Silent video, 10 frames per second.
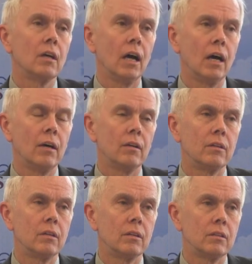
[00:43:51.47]

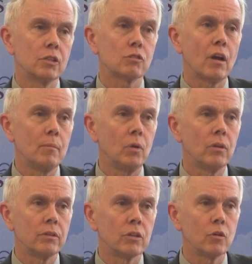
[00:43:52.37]
uh, the, the
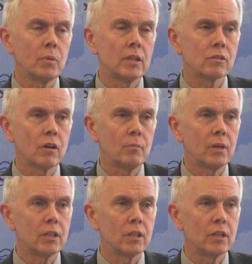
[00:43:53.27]
scramble, the European scramble